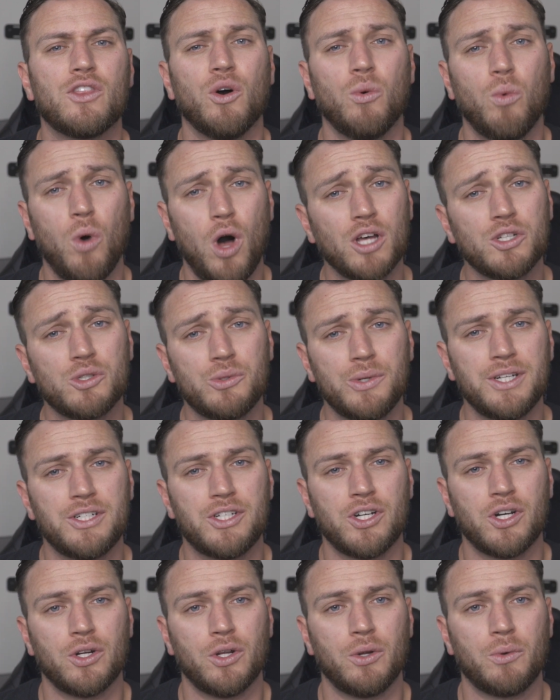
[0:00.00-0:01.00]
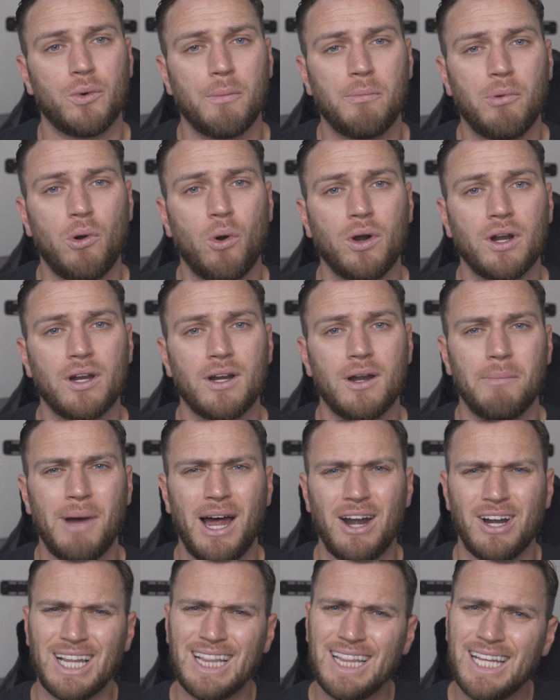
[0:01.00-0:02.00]
the Wall Street Journal reported
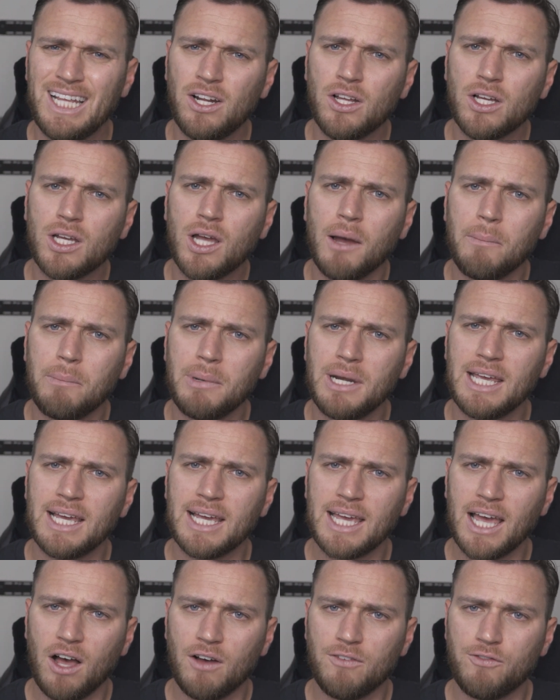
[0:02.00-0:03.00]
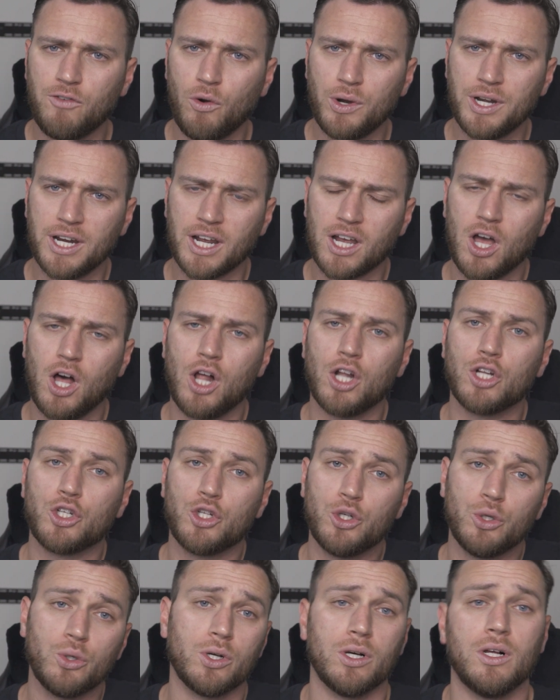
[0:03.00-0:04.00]
about a little company in California called
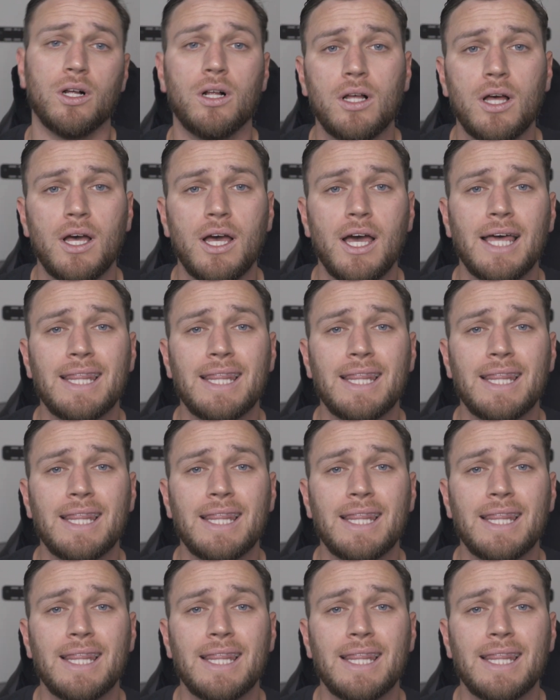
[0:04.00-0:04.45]
Google